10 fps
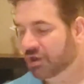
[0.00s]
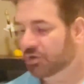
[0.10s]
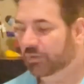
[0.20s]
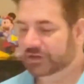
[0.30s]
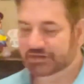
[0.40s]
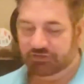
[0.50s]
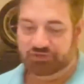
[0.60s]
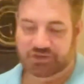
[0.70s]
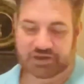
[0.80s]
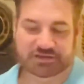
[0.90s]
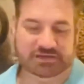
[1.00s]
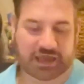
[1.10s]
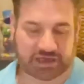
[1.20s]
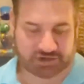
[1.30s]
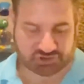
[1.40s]
we did this,
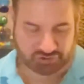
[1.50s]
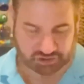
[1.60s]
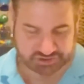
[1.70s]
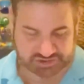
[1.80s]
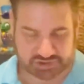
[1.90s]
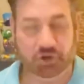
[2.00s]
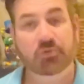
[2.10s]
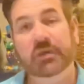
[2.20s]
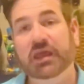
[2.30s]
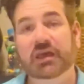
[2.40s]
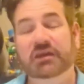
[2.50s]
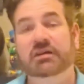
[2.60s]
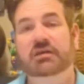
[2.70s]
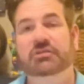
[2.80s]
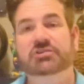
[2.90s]
how to draw a snowman.
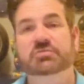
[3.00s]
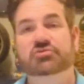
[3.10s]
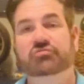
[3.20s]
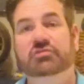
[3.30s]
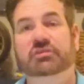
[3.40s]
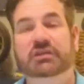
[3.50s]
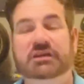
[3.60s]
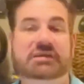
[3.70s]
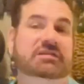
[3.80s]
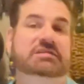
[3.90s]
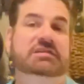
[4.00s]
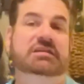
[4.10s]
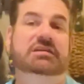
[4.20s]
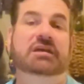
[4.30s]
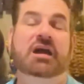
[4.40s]
This was really
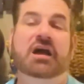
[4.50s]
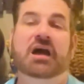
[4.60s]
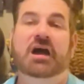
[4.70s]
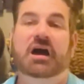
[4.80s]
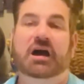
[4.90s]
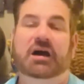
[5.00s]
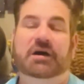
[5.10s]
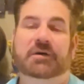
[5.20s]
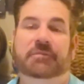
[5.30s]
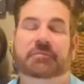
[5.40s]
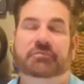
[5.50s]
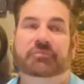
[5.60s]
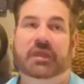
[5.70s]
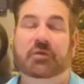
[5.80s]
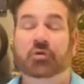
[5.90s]
easy. And
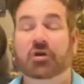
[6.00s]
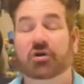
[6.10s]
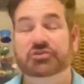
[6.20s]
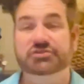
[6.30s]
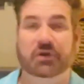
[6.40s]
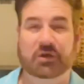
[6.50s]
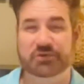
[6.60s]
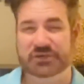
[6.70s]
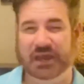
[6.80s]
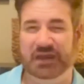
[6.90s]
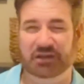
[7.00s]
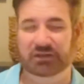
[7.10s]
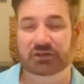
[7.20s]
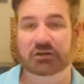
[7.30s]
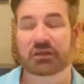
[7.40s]
I also had a
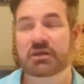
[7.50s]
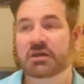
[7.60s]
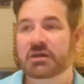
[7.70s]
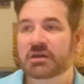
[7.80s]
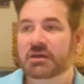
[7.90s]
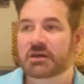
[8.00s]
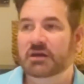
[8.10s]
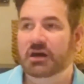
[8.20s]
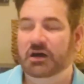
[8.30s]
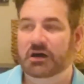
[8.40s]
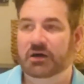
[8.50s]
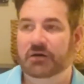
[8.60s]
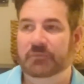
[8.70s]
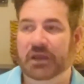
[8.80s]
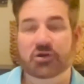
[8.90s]
little
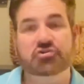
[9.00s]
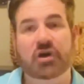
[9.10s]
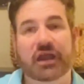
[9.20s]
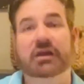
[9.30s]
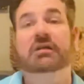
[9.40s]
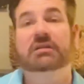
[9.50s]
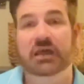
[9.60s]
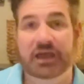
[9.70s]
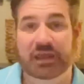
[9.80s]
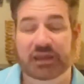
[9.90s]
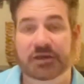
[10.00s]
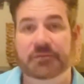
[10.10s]
air dry clay